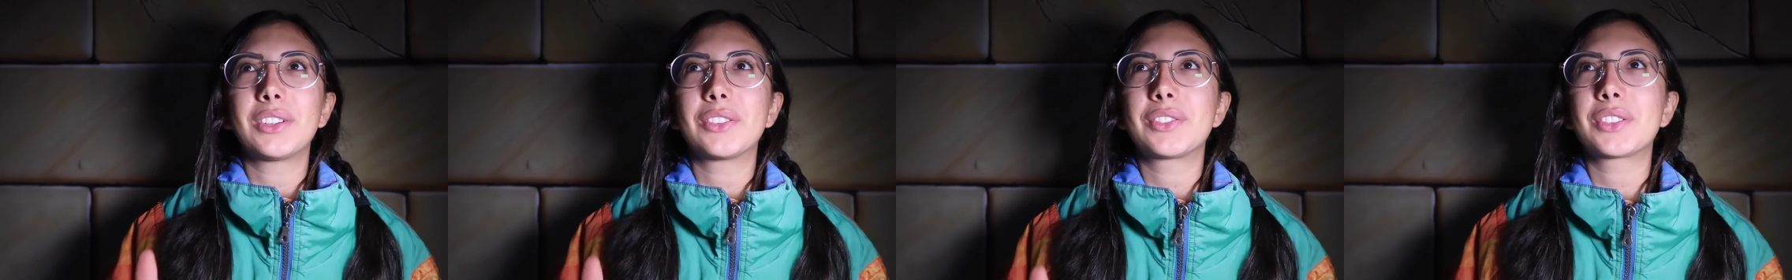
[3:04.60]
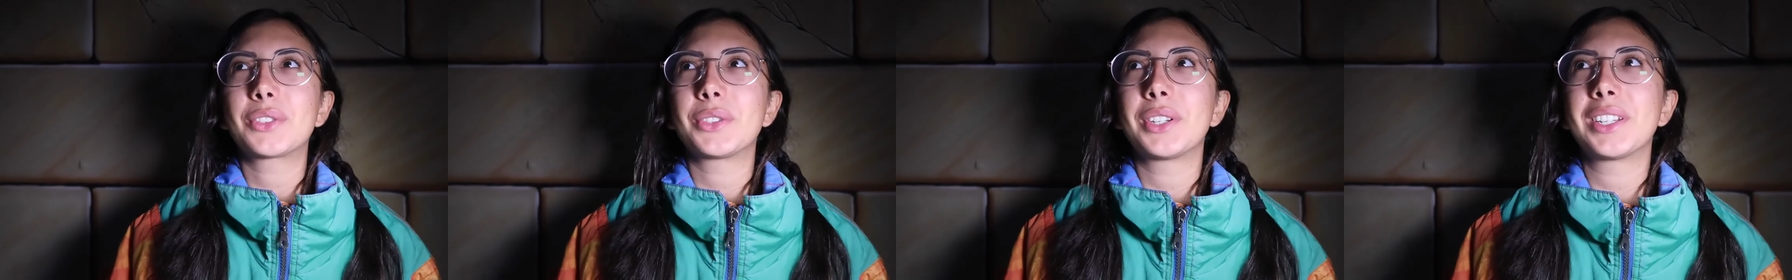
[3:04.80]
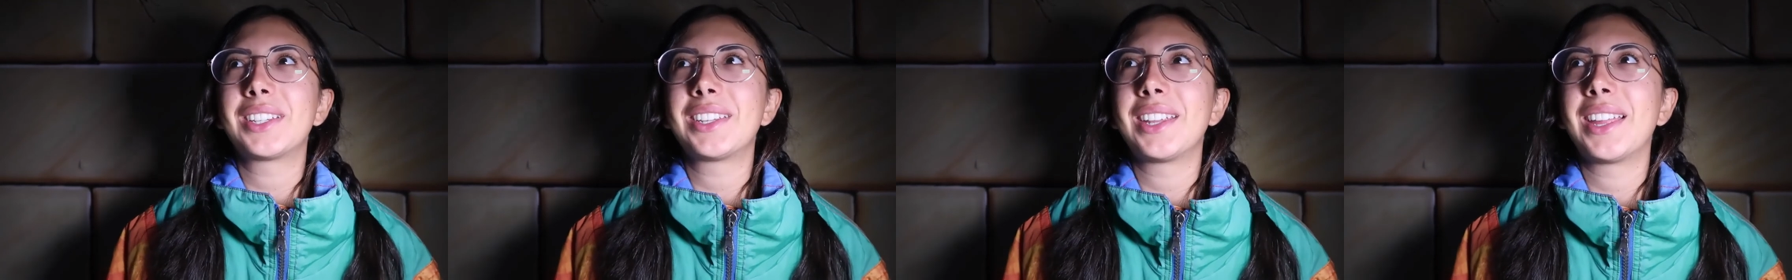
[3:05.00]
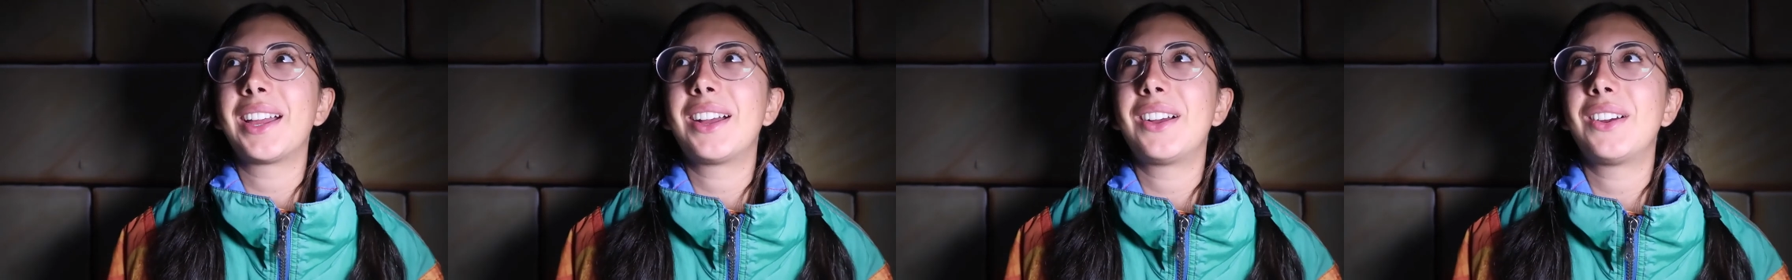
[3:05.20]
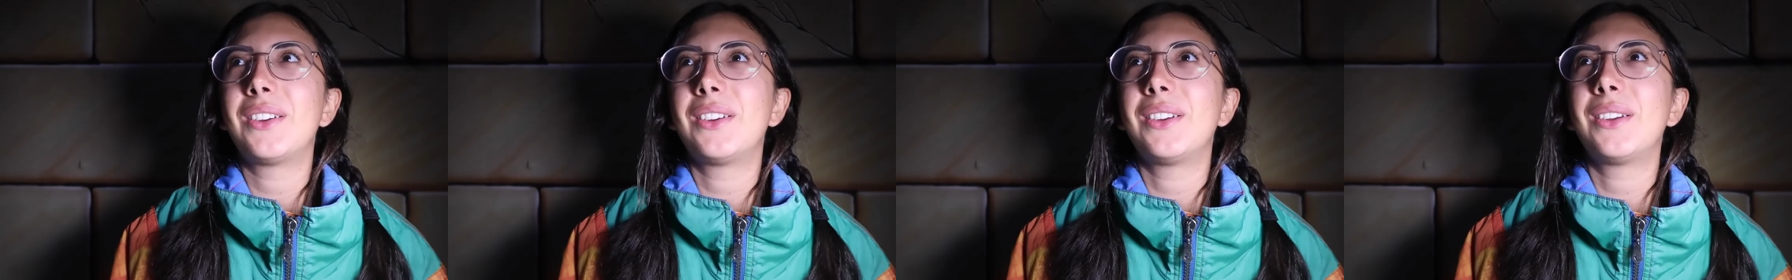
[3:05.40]
off grid
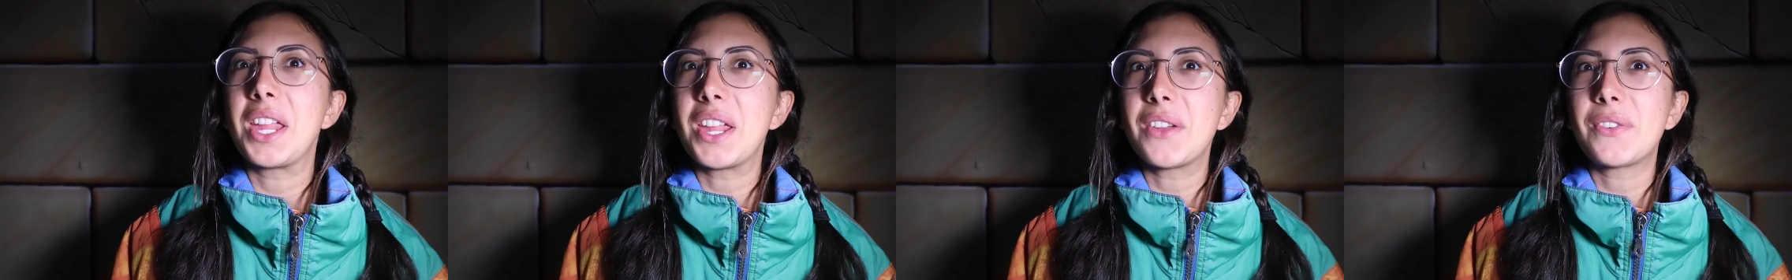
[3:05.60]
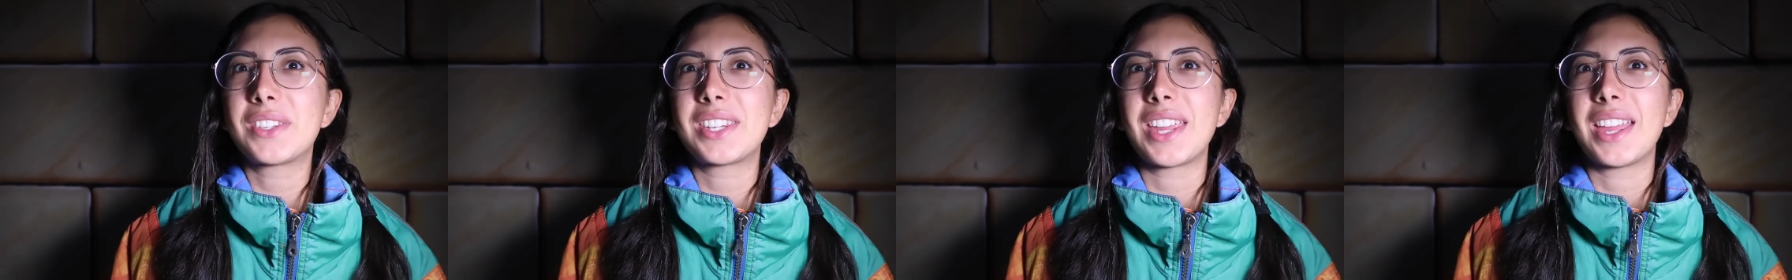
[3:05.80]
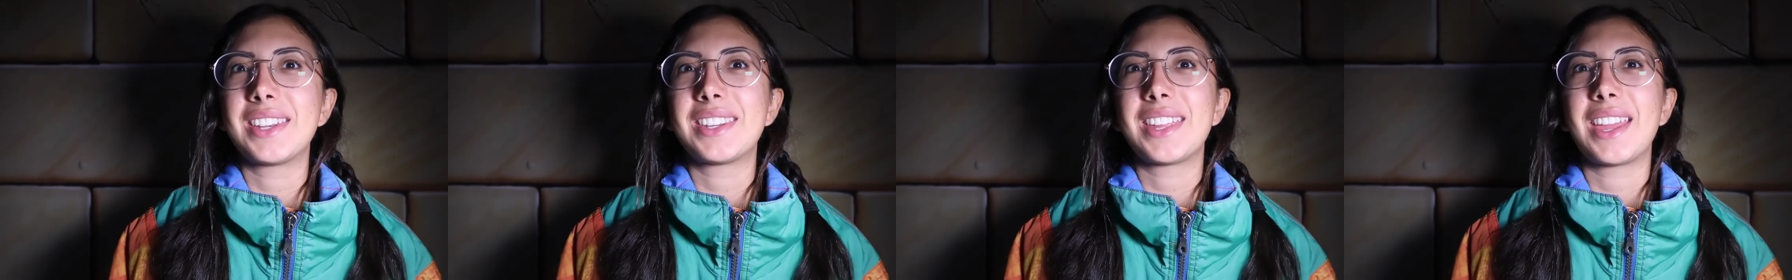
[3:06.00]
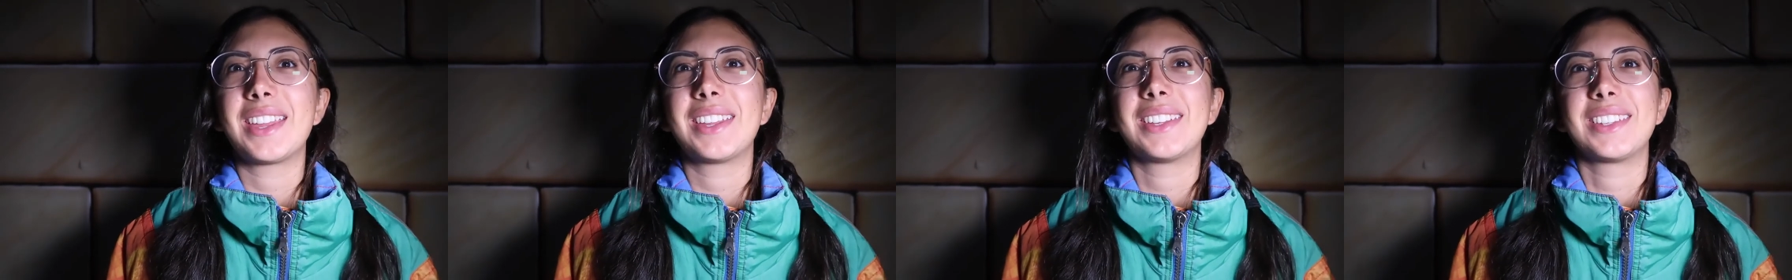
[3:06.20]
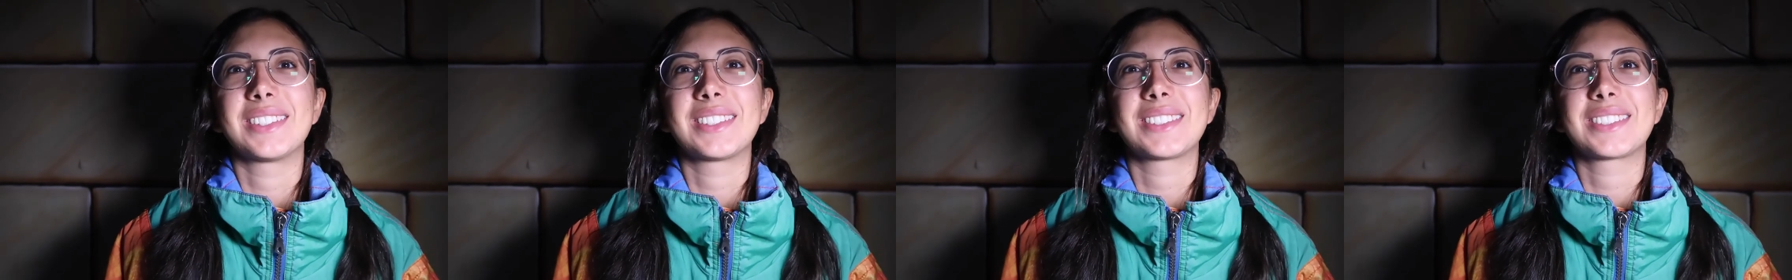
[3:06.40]
now, here for 10
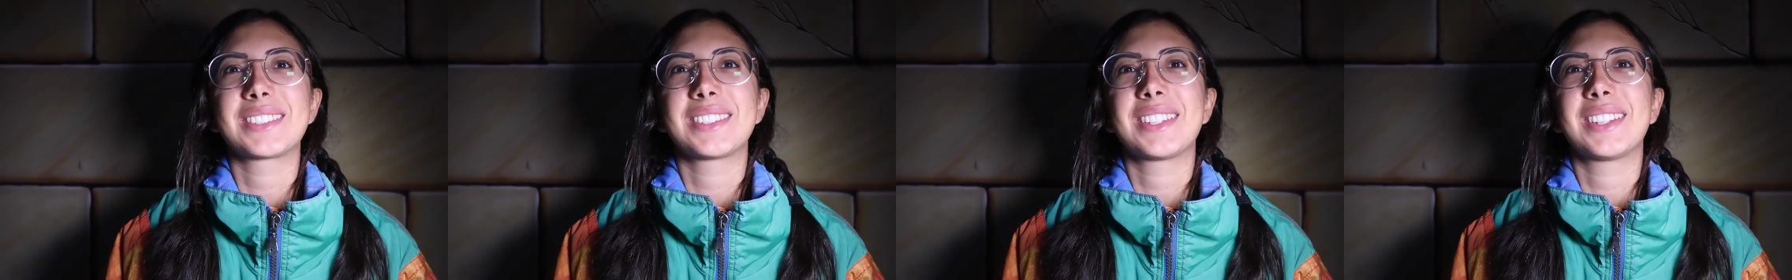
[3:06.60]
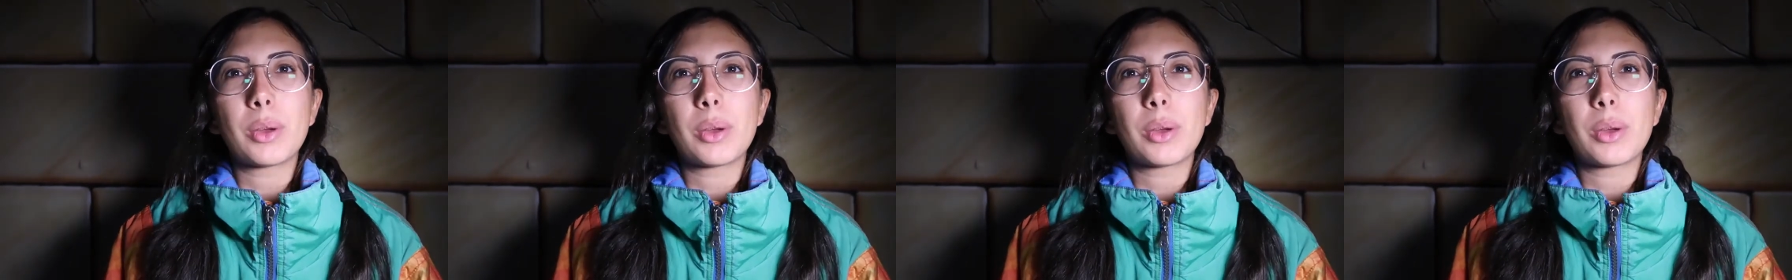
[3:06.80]
days.